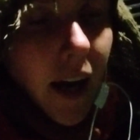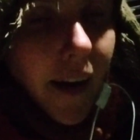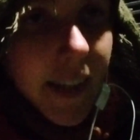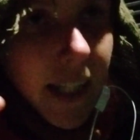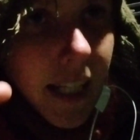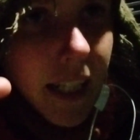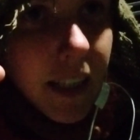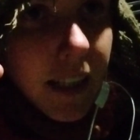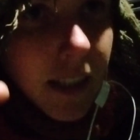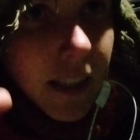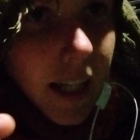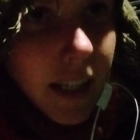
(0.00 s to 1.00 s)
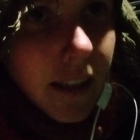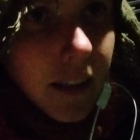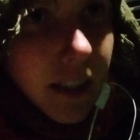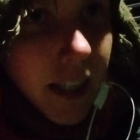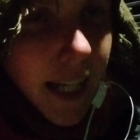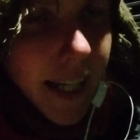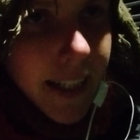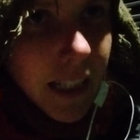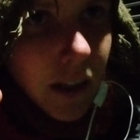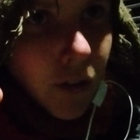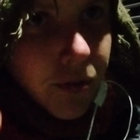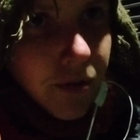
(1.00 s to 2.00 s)
again and again and
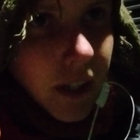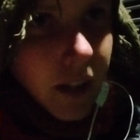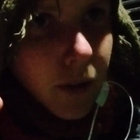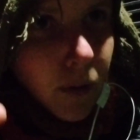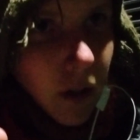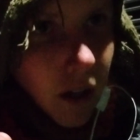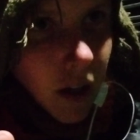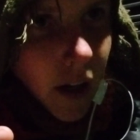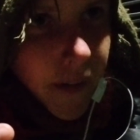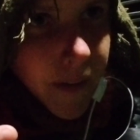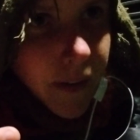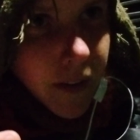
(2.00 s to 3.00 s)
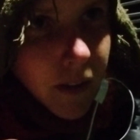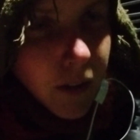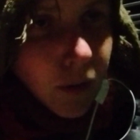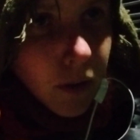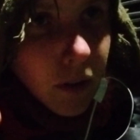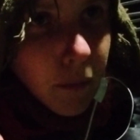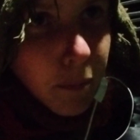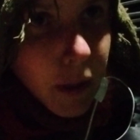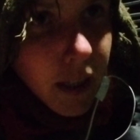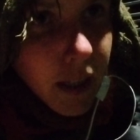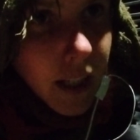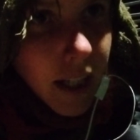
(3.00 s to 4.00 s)
again of where you are. You can
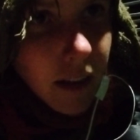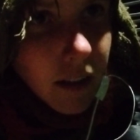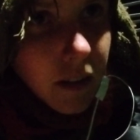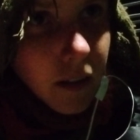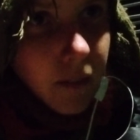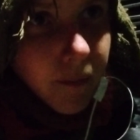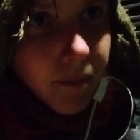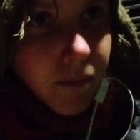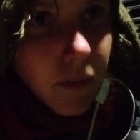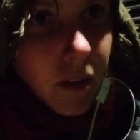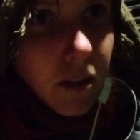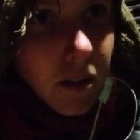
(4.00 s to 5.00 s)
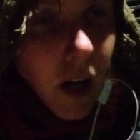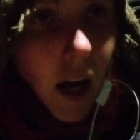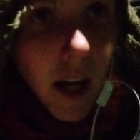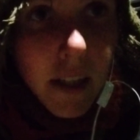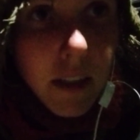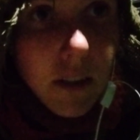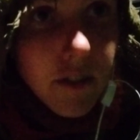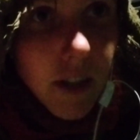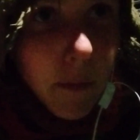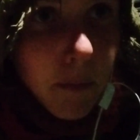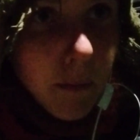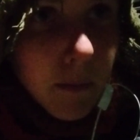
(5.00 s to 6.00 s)
be like in
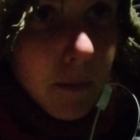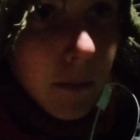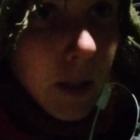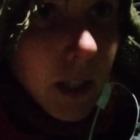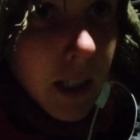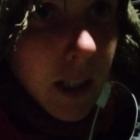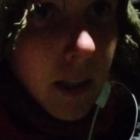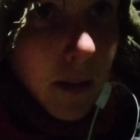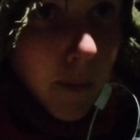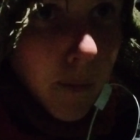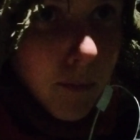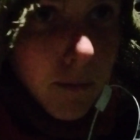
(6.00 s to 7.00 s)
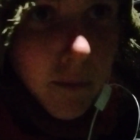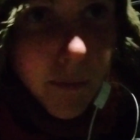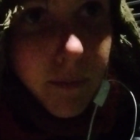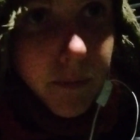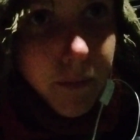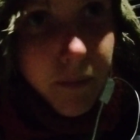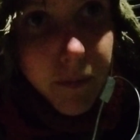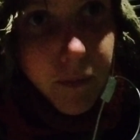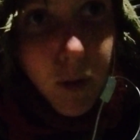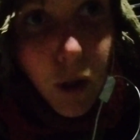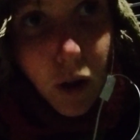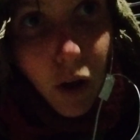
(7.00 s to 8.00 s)
some,
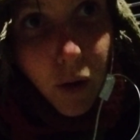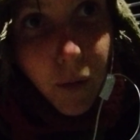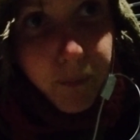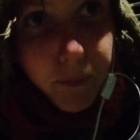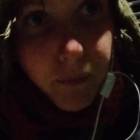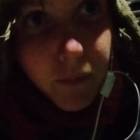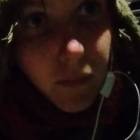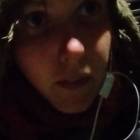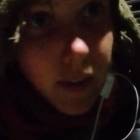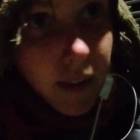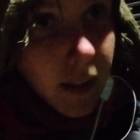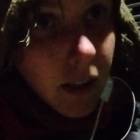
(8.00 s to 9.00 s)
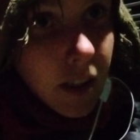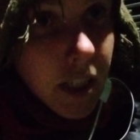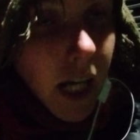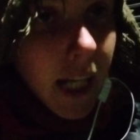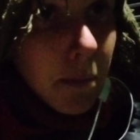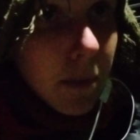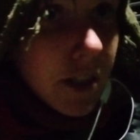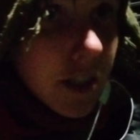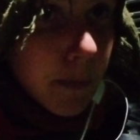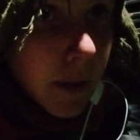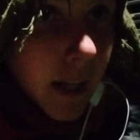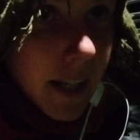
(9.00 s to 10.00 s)
you know,
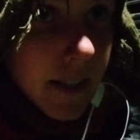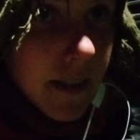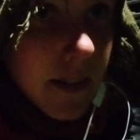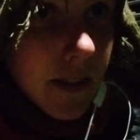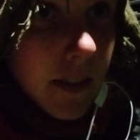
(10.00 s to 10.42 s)
timeless place,